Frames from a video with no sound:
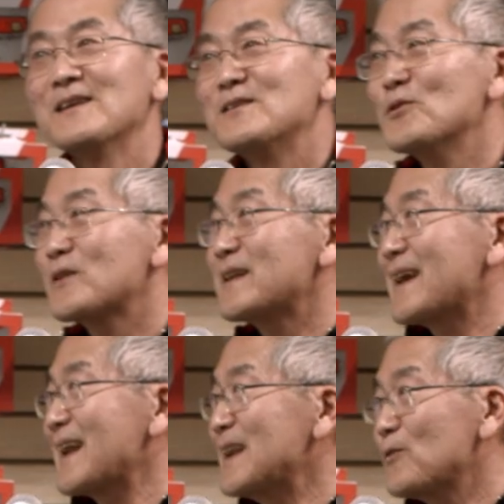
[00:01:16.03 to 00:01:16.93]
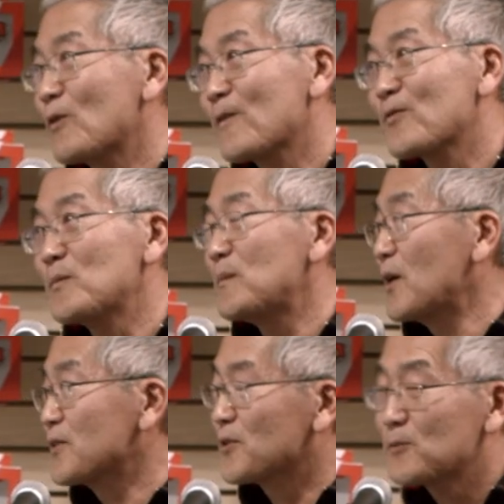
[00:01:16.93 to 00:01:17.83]
you can get anywhere from
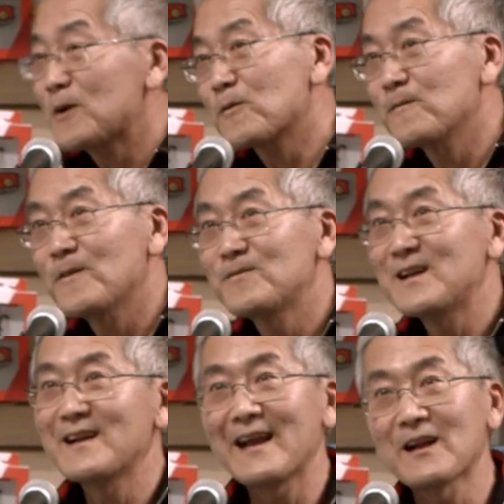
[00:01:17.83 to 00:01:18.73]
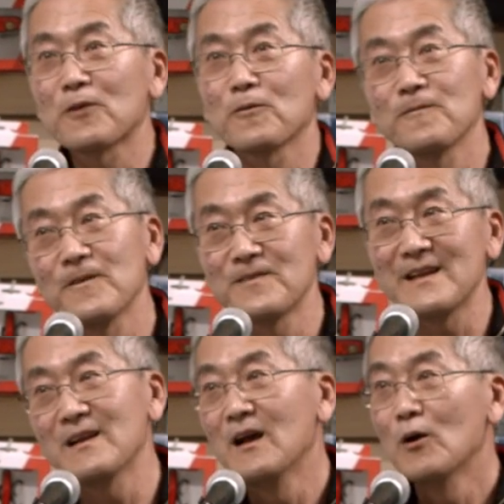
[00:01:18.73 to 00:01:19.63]
about 350 to
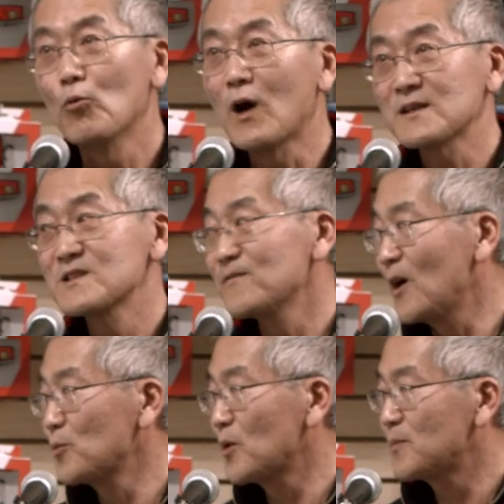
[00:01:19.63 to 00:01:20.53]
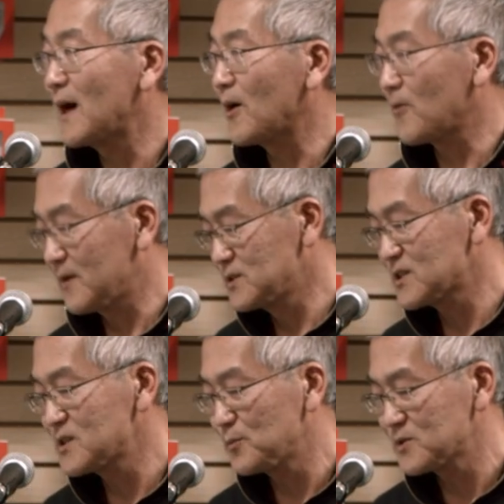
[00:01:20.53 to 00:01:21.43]
850 watts of output power. And
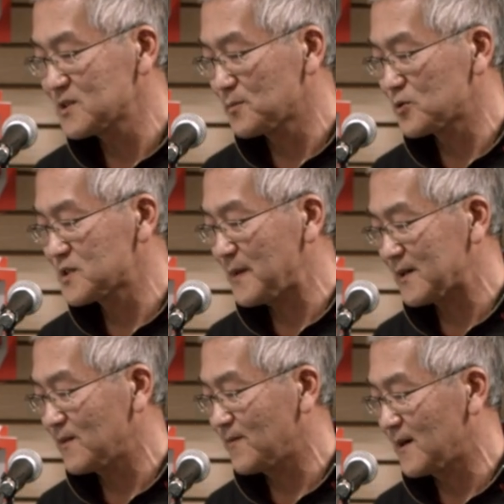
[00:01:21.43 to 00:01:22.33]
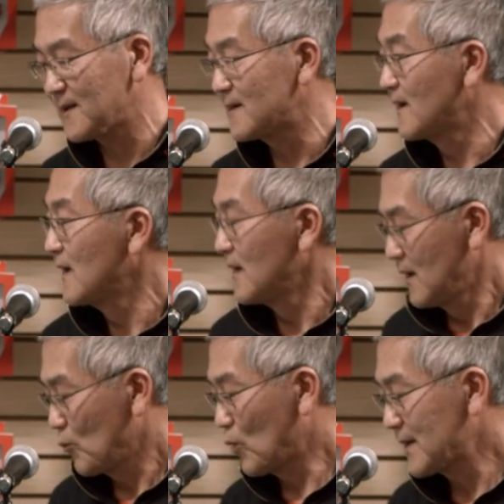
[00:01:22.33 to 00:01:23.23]
just to put some perspective on it,
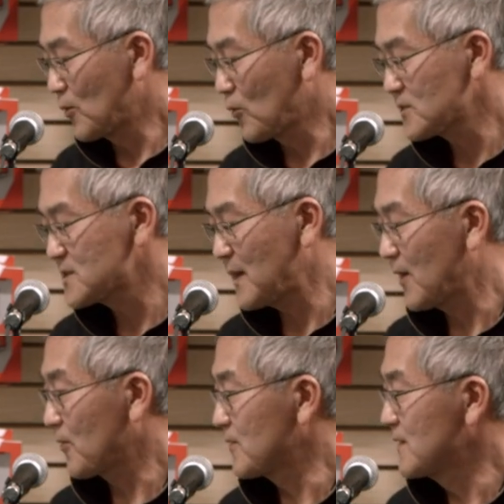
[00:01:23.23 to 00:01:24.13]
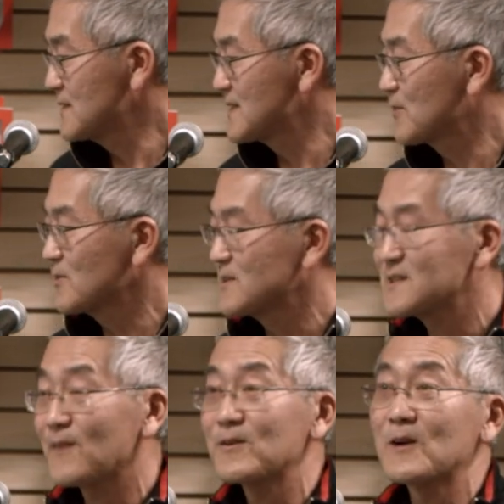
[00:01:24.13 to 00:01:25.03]
one horsepower is equal to
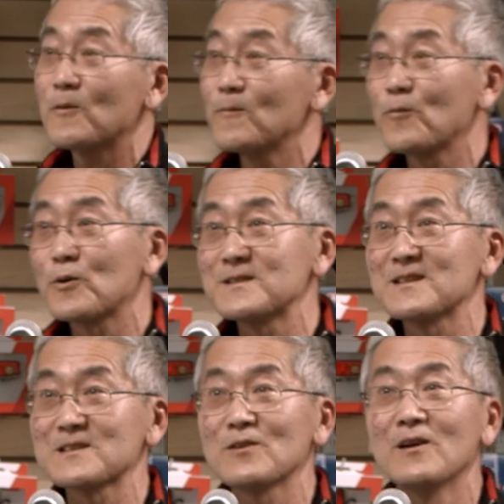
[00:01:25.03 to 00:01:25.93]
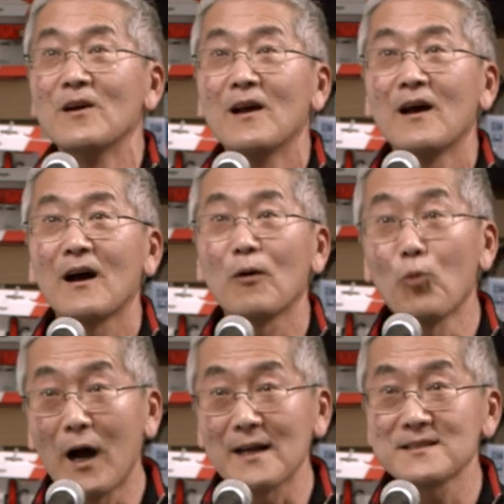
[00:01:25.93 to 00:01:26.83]
746
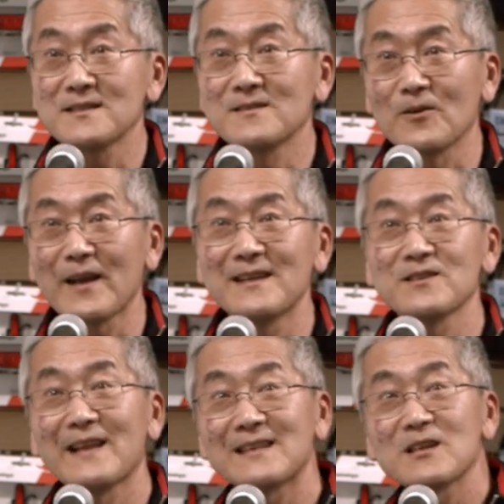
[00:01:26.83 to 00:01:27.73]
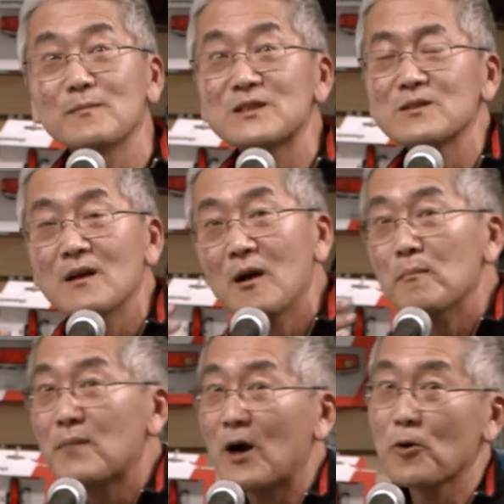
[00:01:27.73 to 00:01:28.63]
watts. Okay, so that's how much
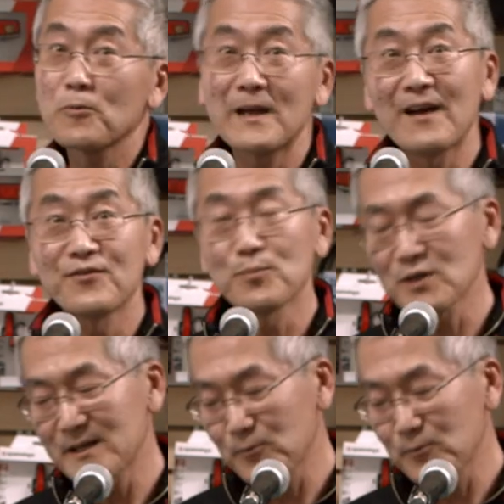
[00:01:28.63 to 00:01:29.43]
power we have to play